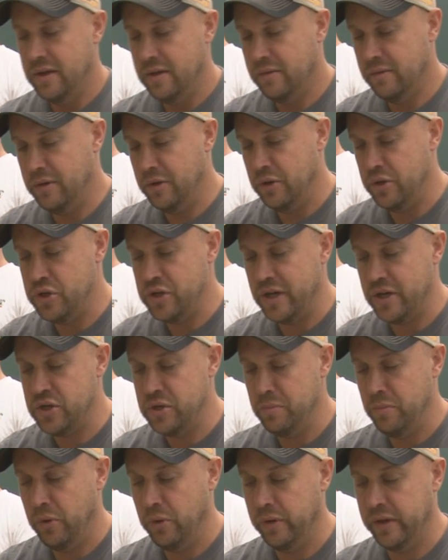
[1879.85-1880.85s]
When you're
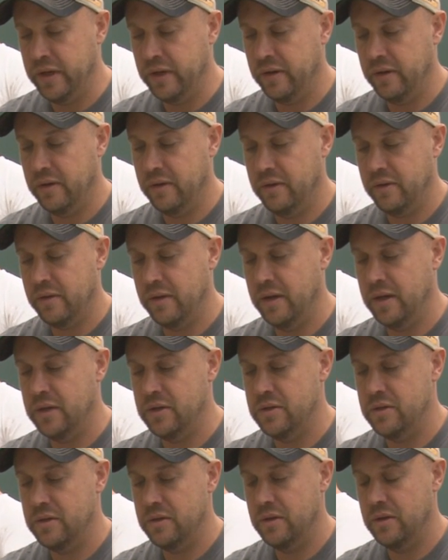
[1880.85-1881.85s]
injection molding
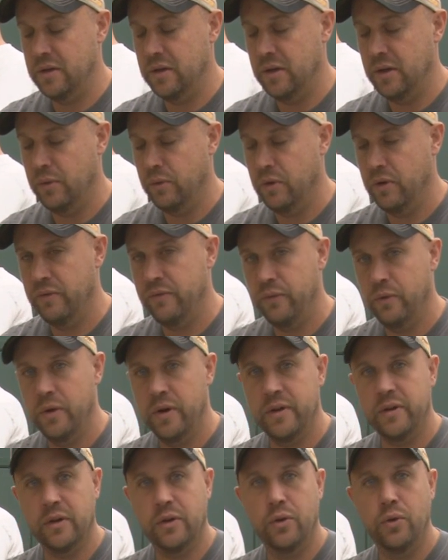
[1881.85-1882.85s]
things, in order for
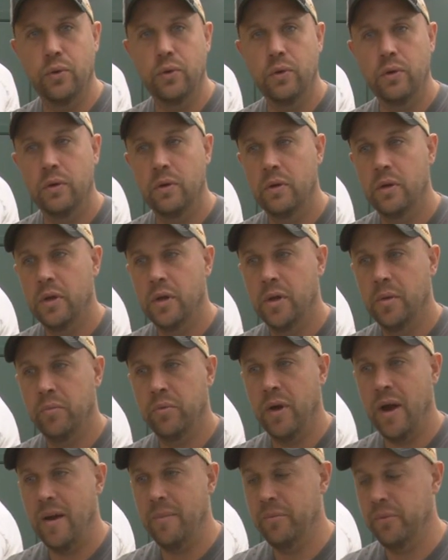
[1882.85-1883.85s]
it to cool
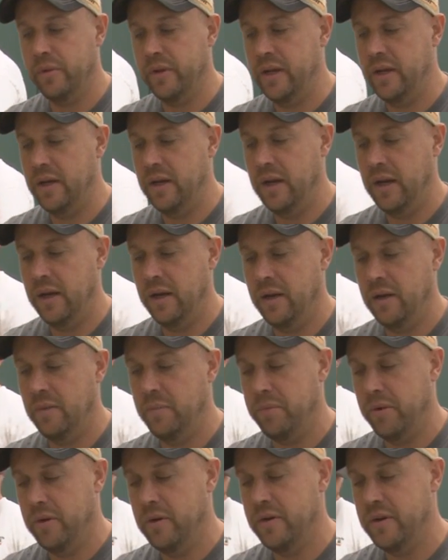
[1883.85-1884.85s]
properly and the
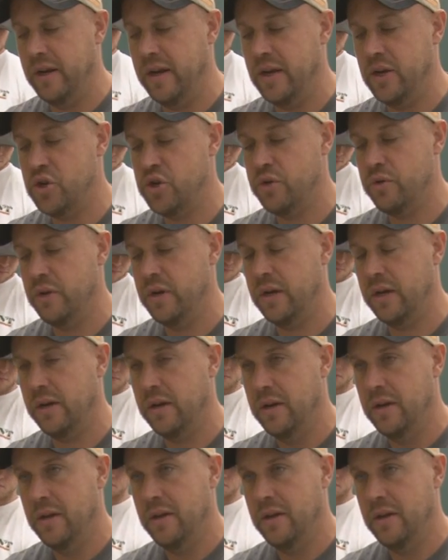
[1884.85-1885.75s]
part to not shrink,